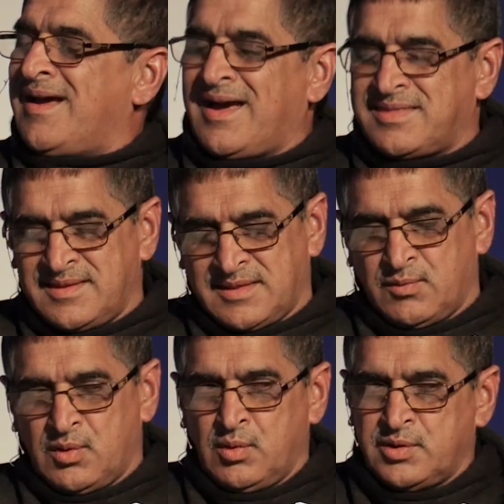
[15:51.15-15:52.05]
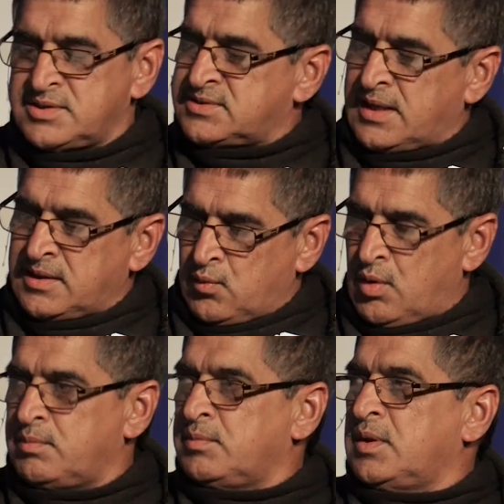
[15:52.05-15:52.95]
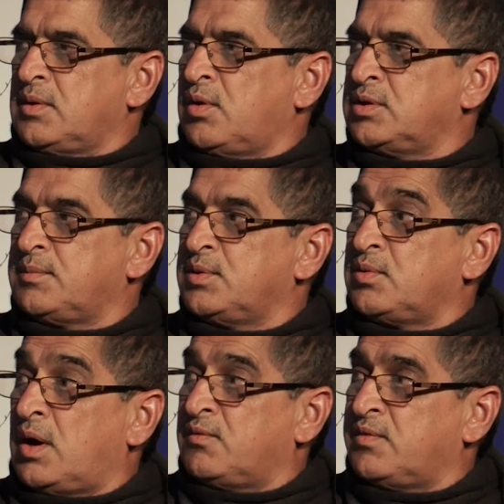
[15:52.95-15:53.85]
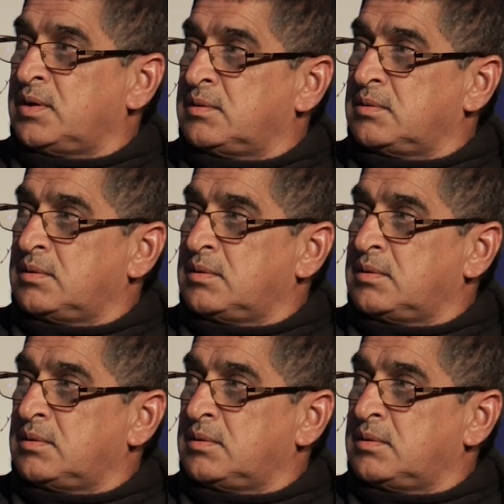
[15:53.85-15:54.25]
I think they will all resign. They won't contribute to our fund.